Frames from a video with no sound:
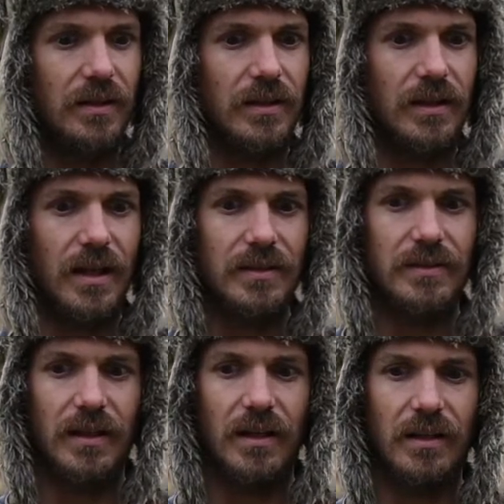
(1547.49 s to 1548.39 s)
he asked,
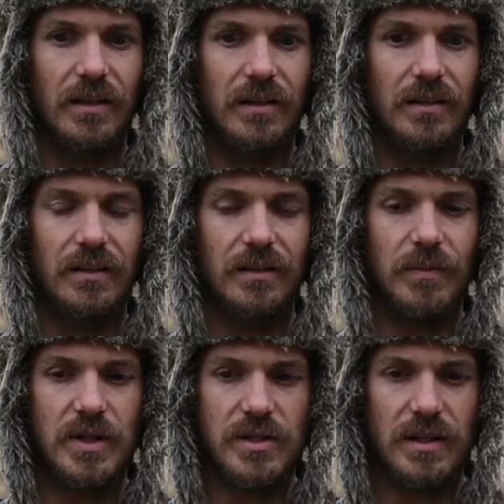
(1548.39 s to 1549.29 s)
he
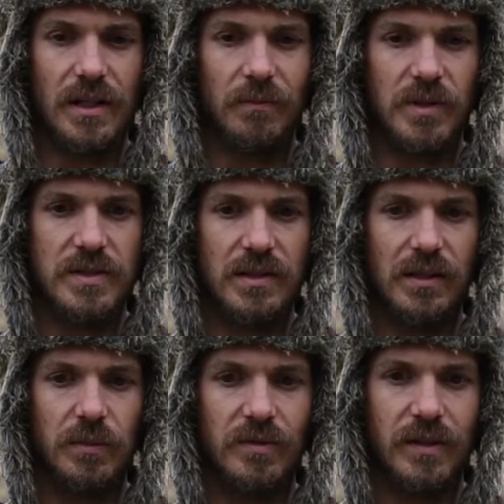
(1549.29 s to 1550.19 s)
mentioned that I'm
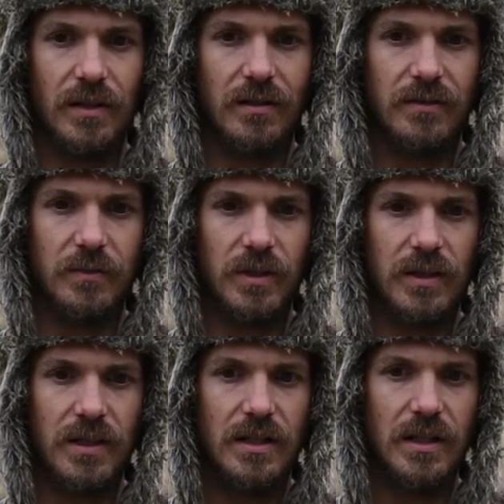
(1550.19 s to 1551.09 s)
considering moving on from
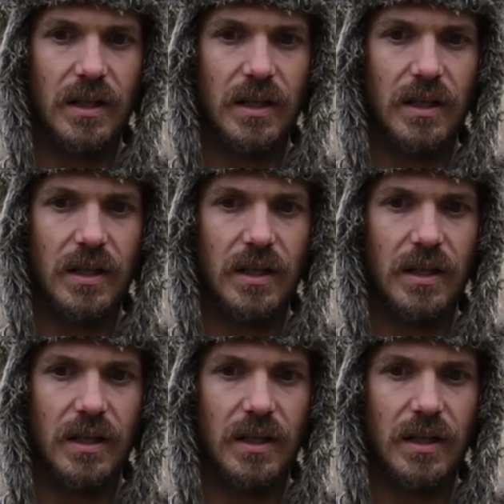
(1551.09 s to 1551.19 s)
here,